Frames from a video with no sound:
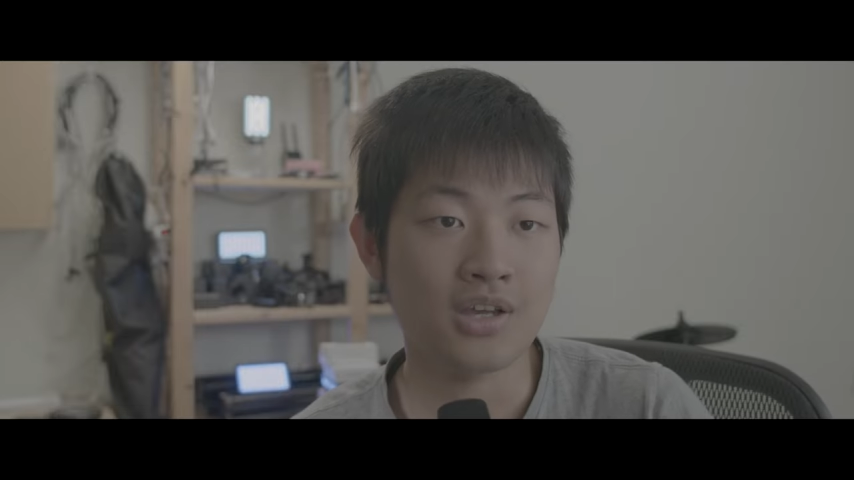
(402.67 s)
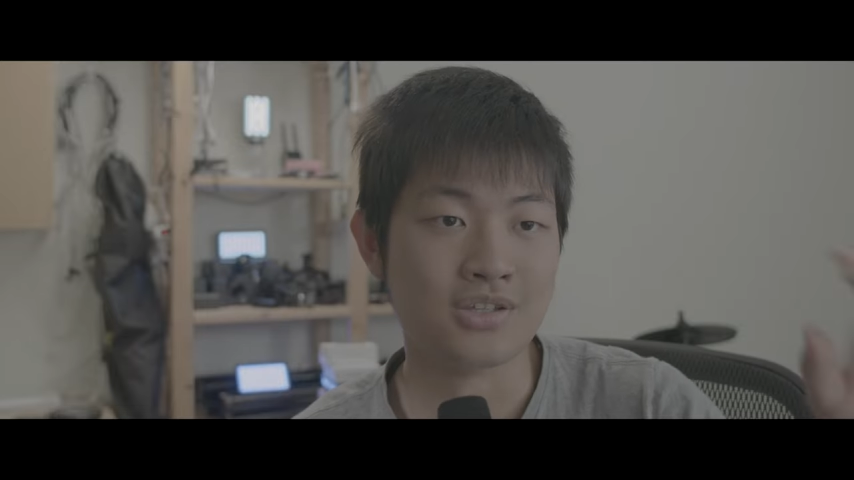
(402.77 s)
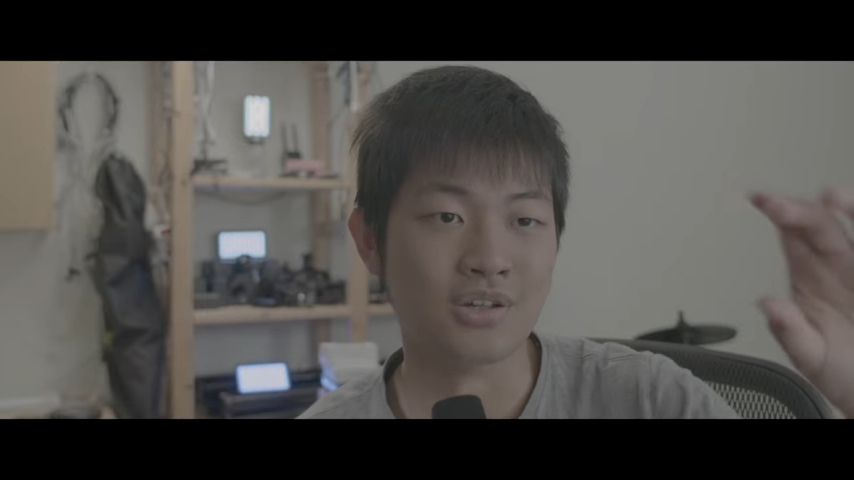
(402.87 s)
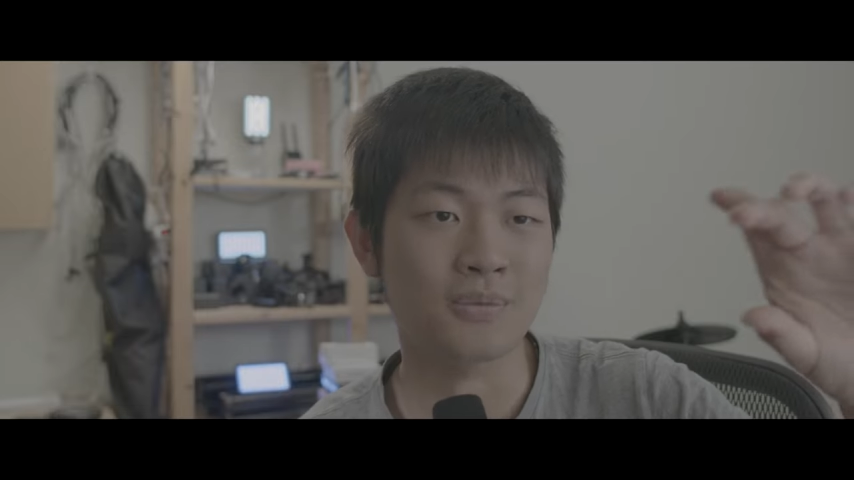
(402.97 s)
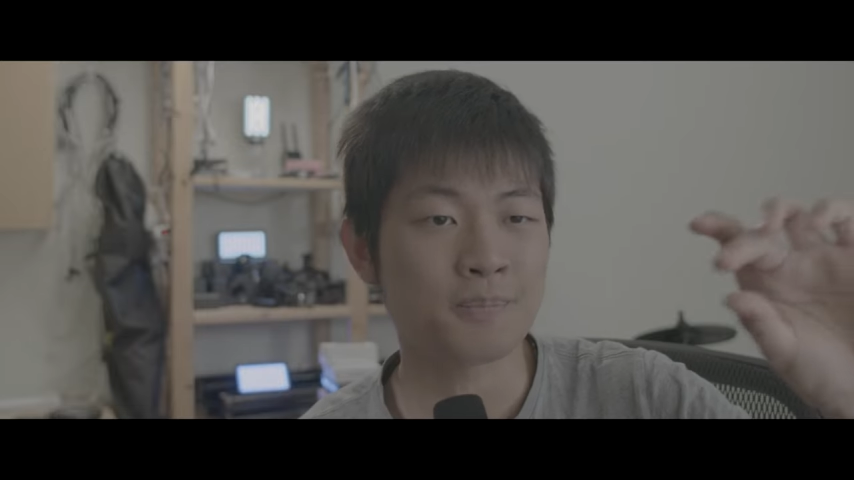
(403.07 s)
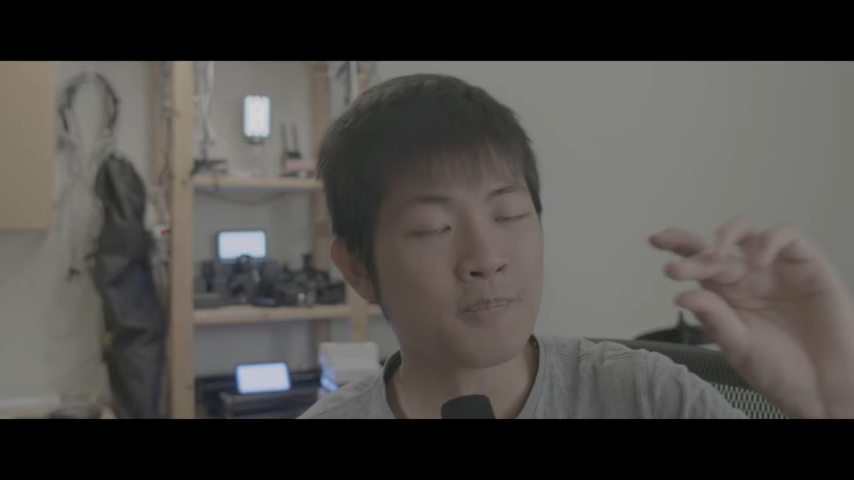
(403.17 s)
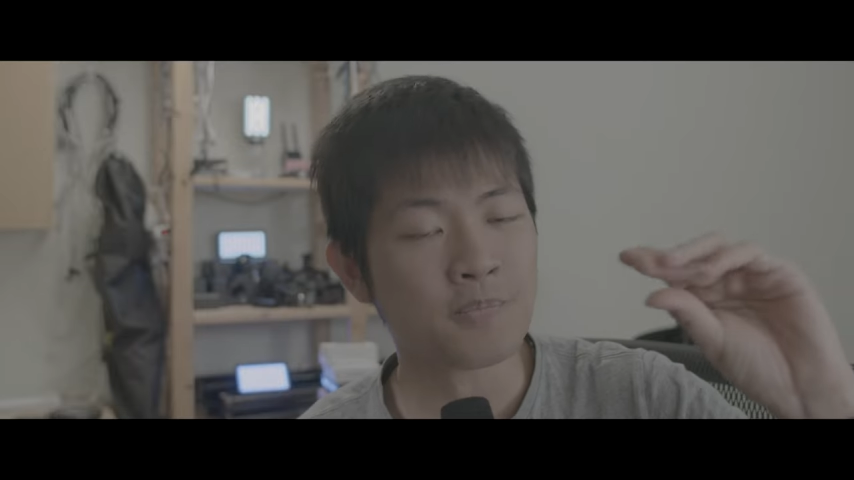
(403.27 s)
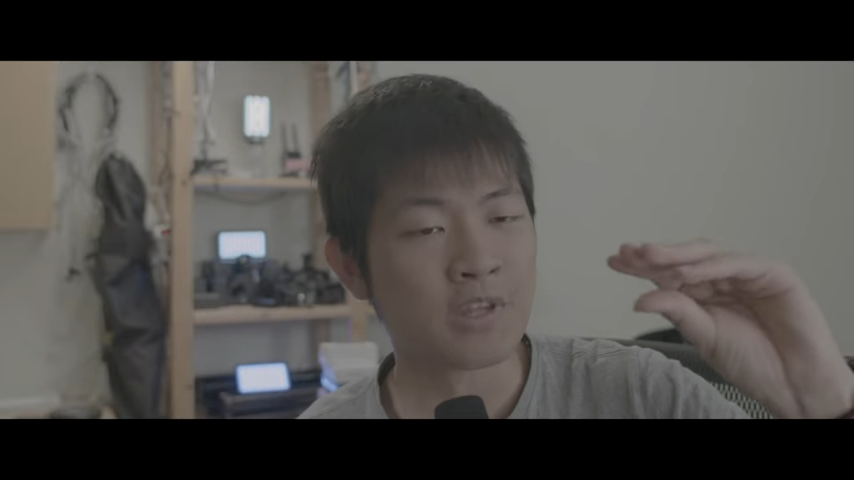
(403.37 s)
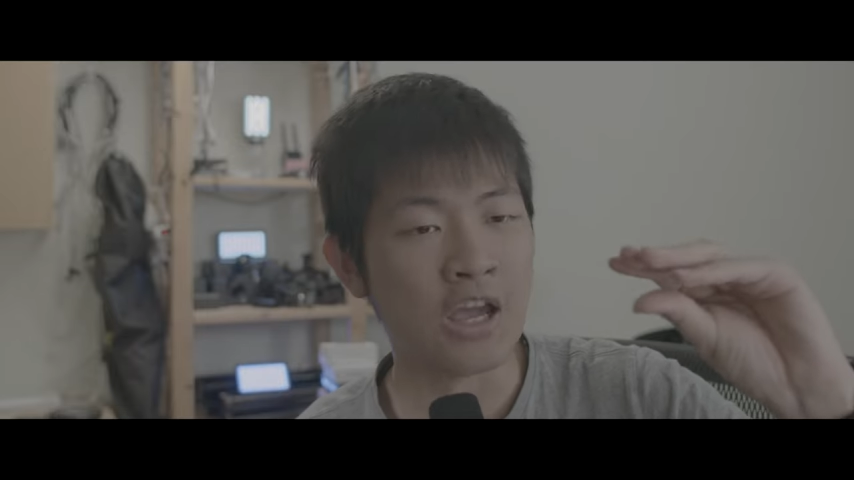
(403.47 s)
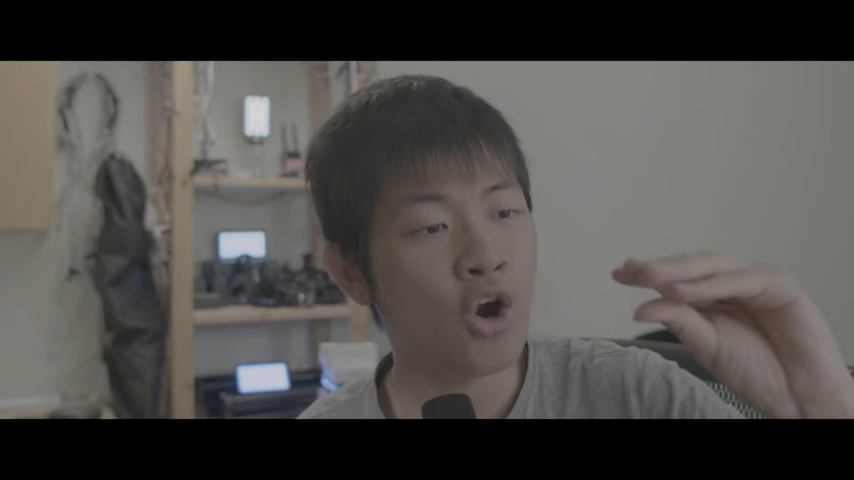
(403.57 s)
So
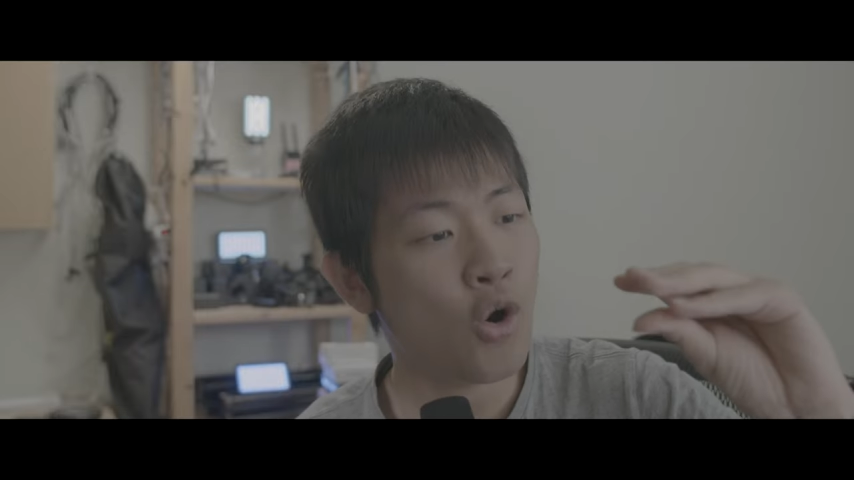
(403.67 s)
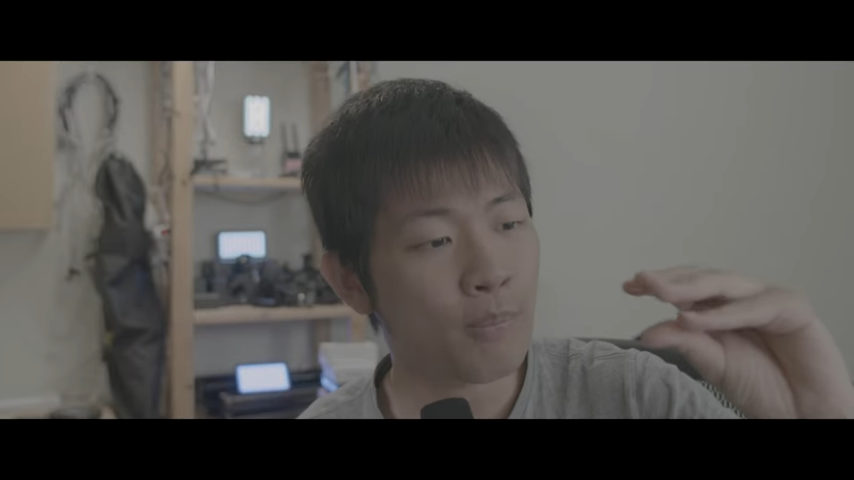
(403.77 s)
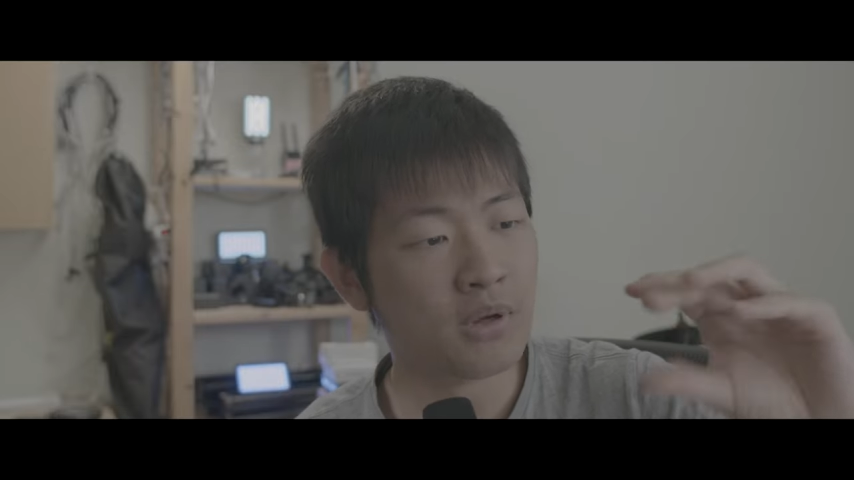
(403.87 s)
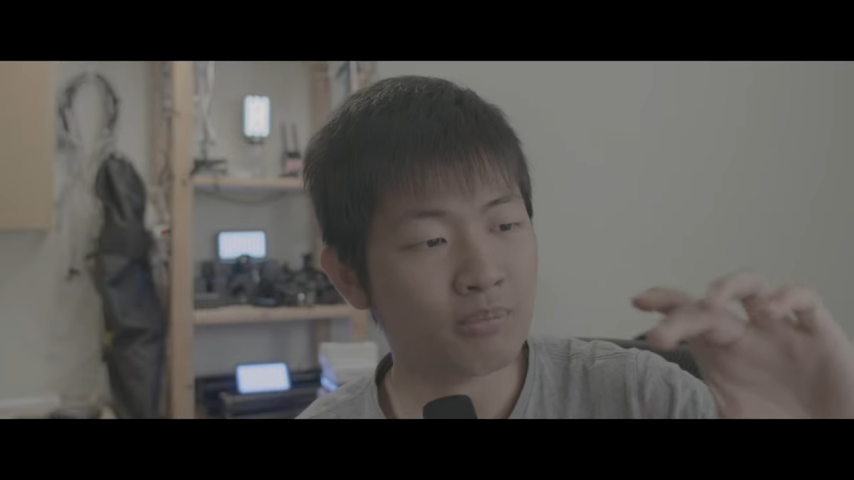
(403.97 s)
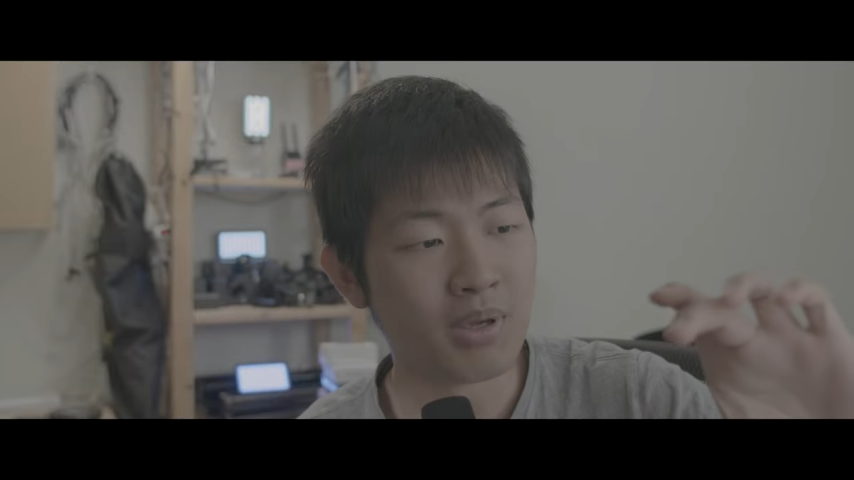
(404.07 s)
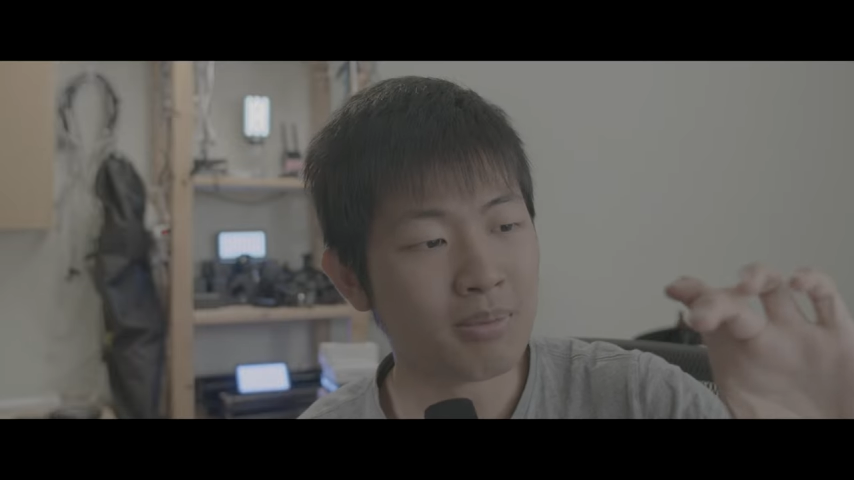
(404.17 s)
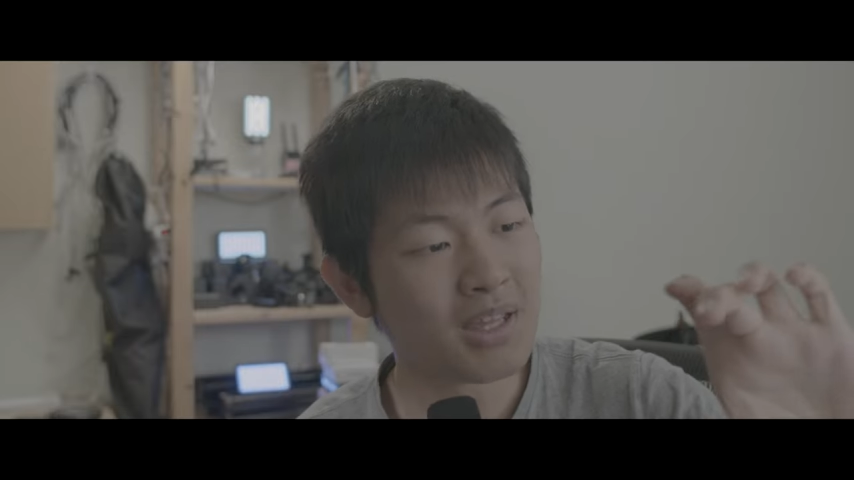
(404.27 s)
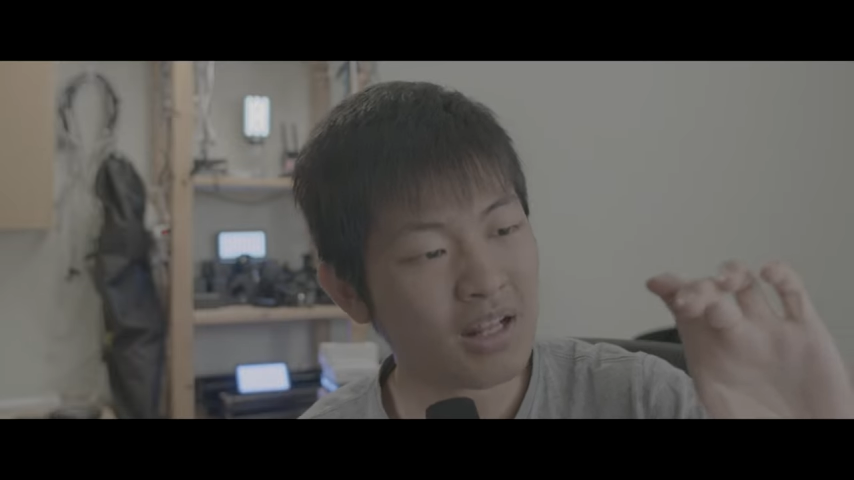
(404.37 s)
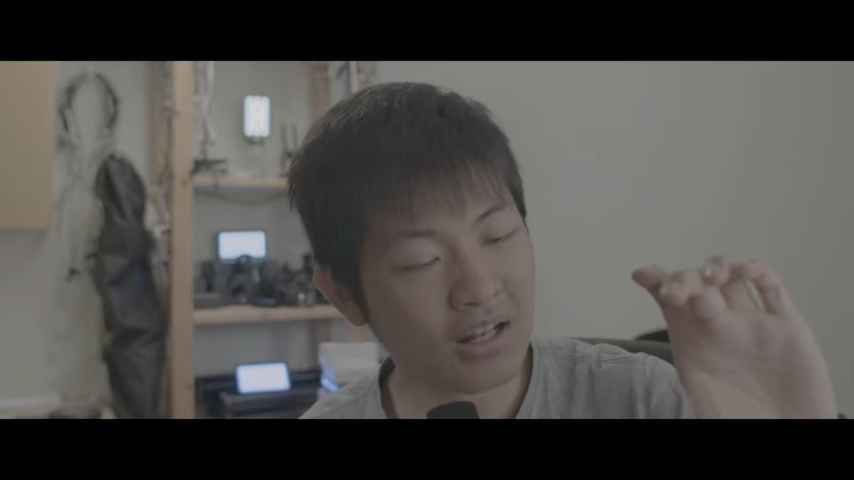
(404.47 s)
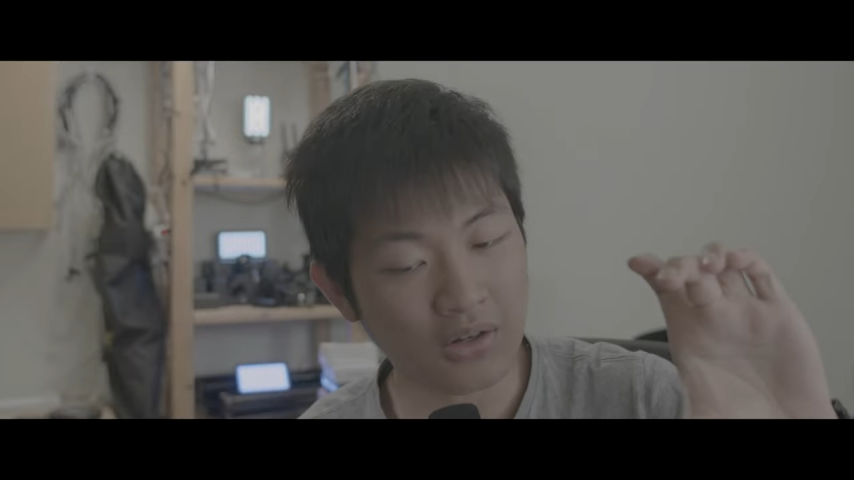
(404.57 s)
I hope maybe